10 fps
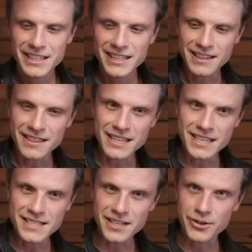
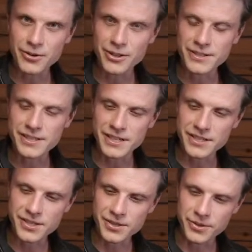These are oil sticks
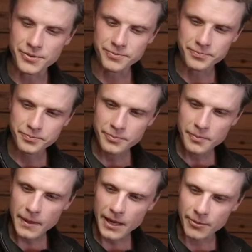too,
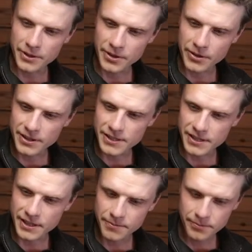and with an oil
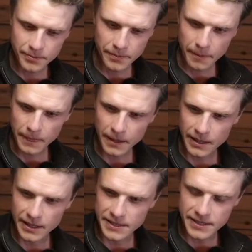stick,
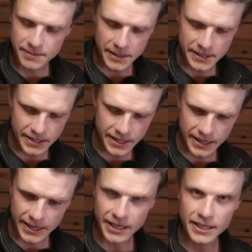it's basically
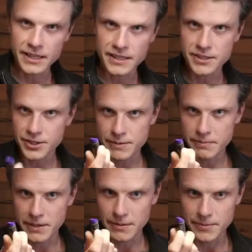like it's just
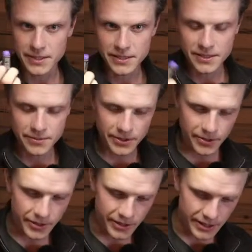pigment with
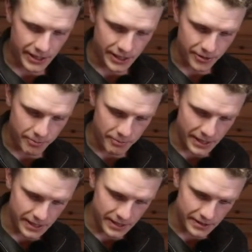oil, and you can paint
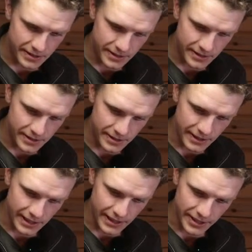it
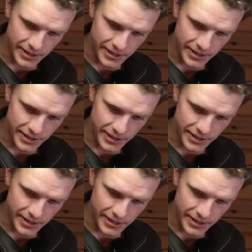like.